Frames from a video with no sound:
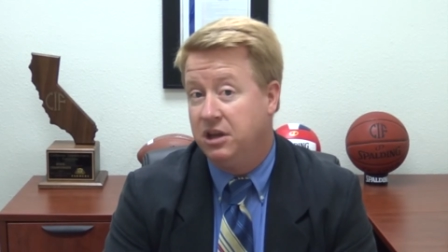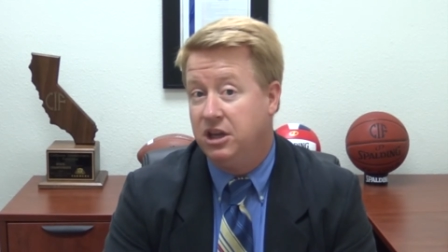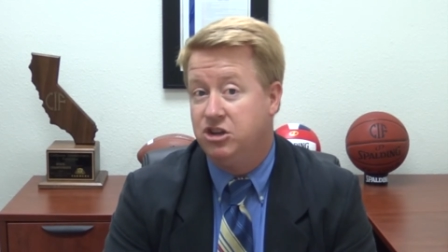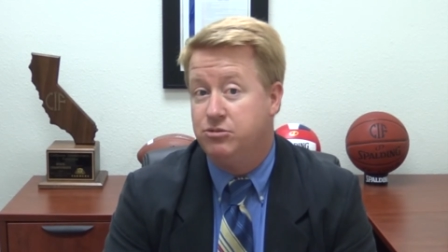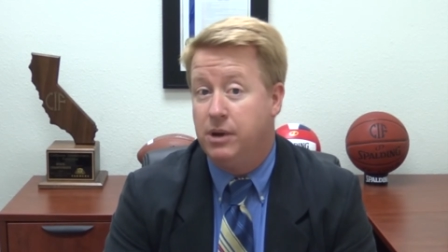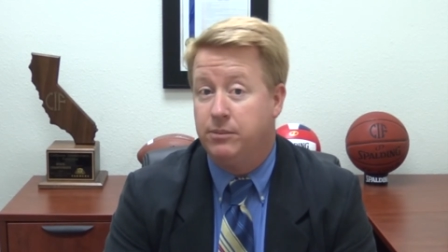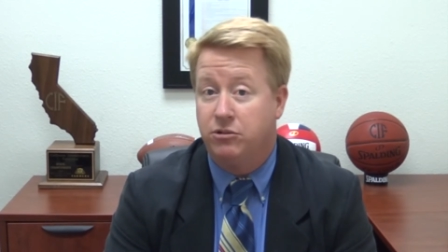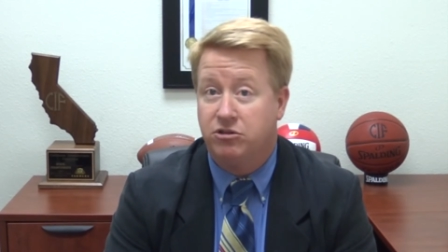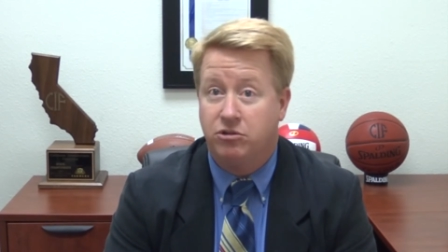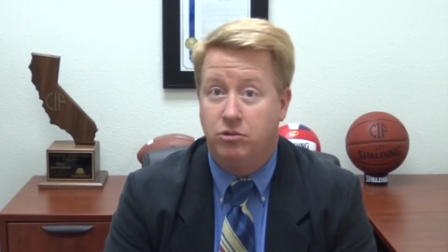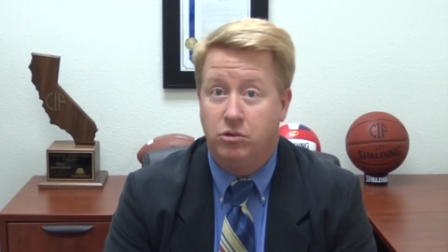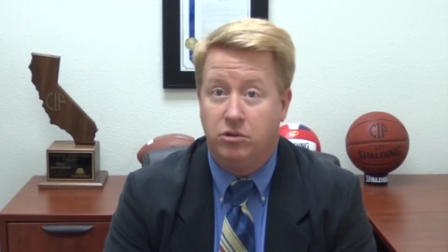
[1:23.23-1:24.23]
each member
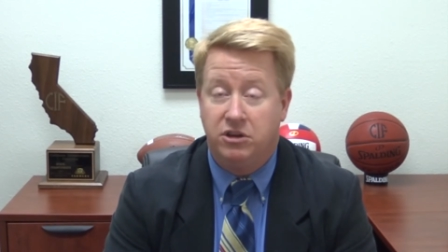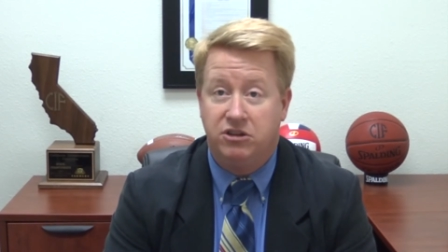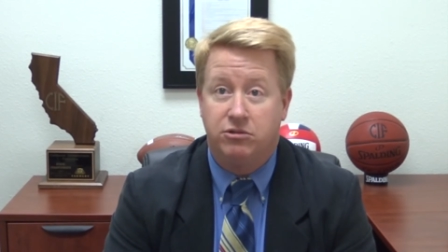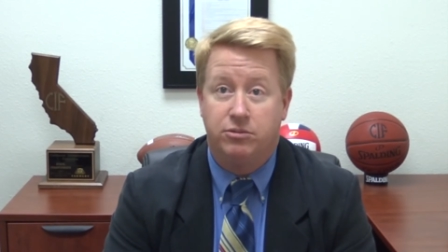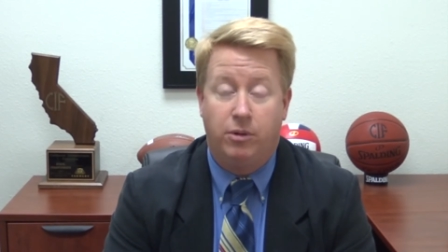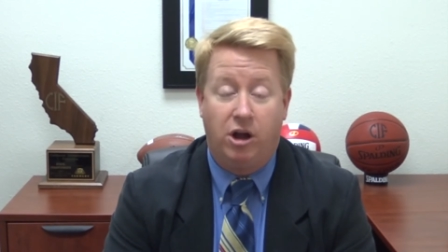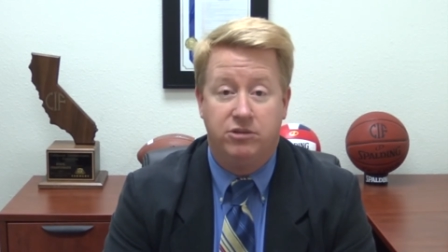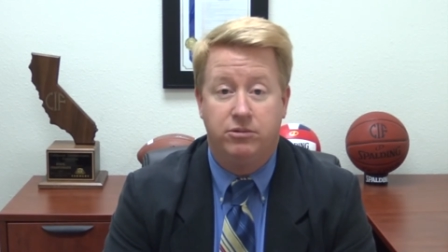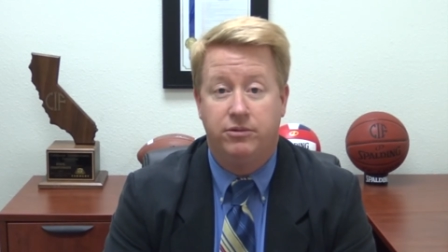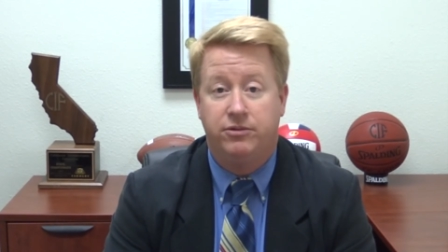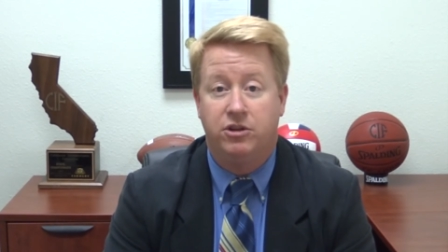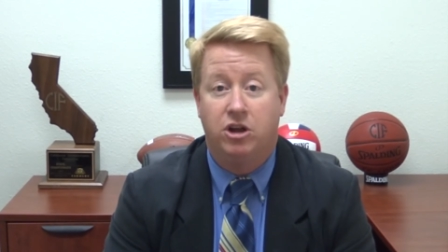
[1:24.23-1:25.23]
school is
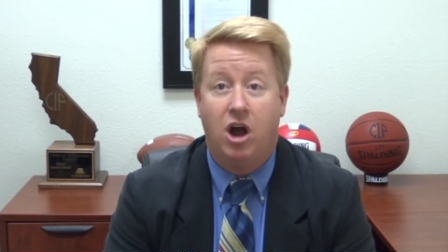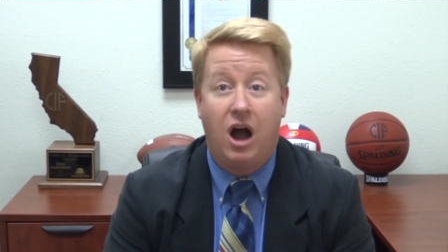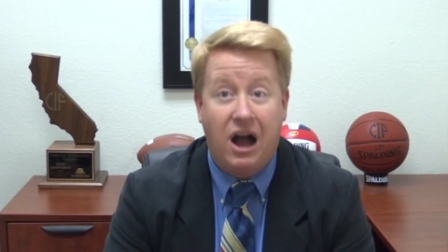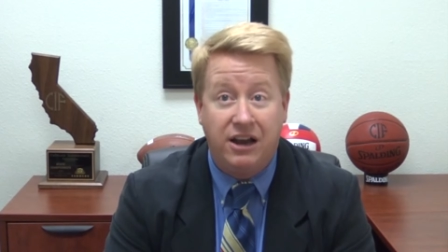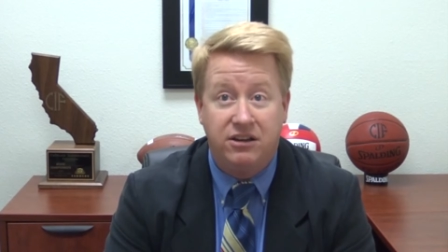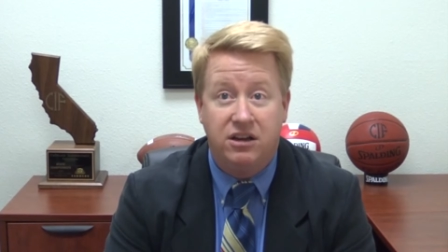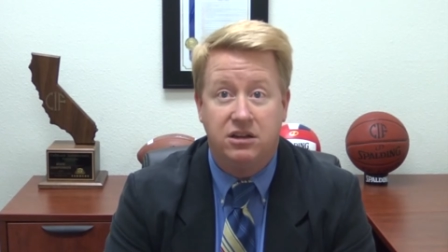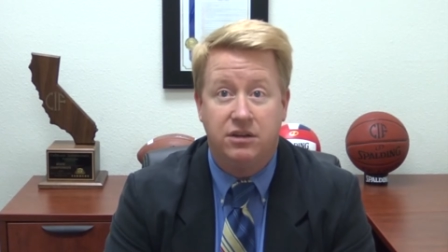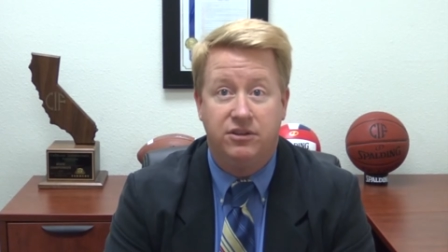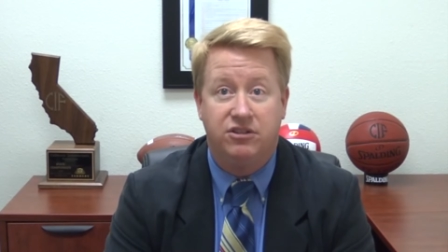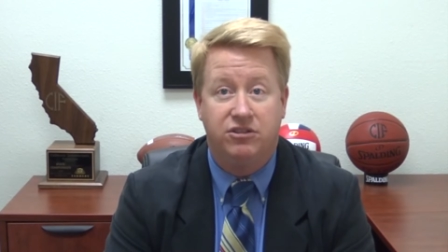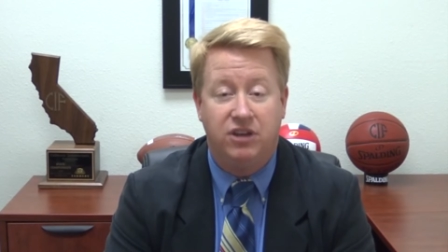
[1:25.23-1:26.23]
responsible for the conduct
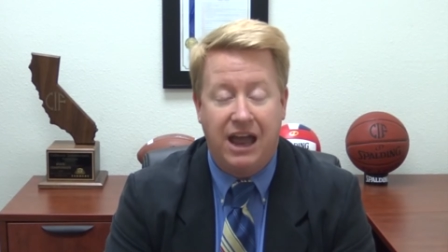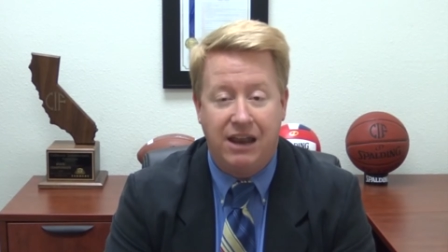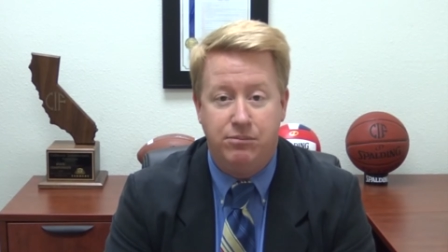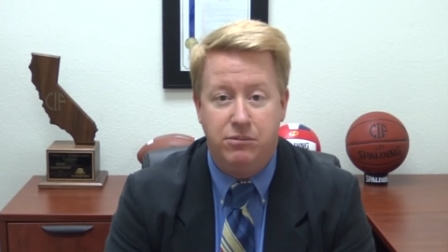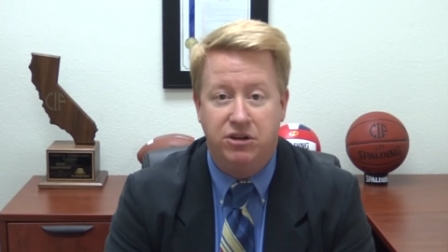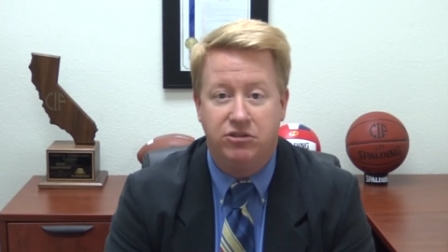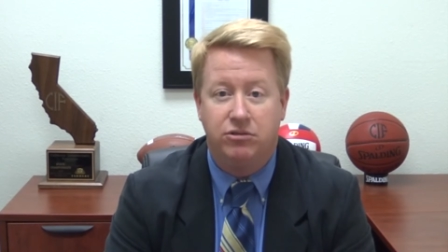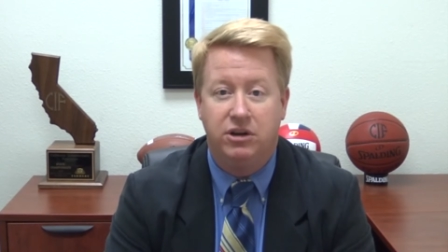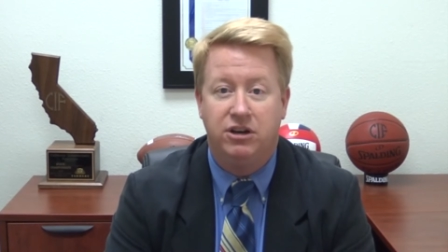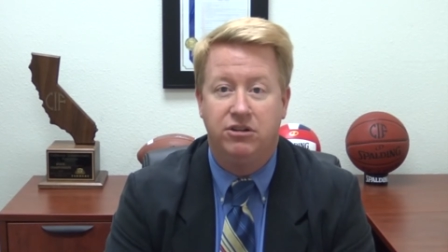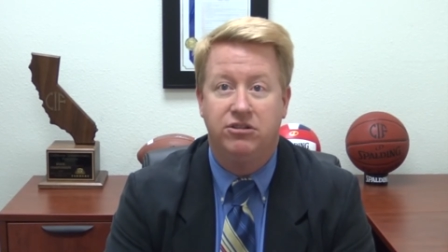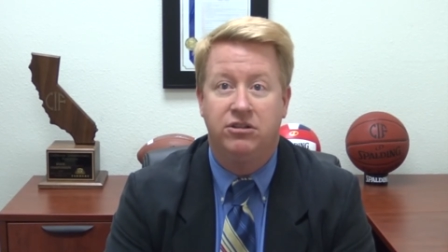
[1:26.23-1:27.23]
of its
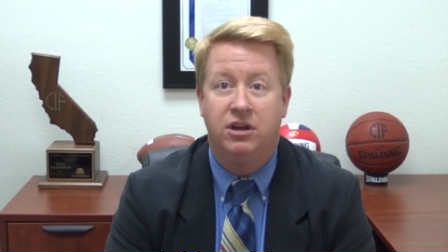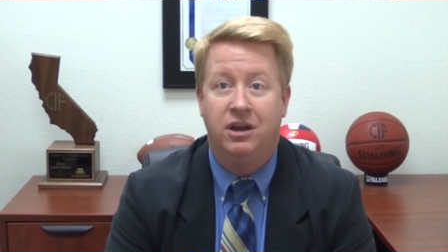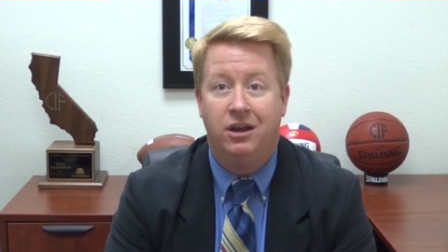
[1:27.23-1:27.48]
administrators,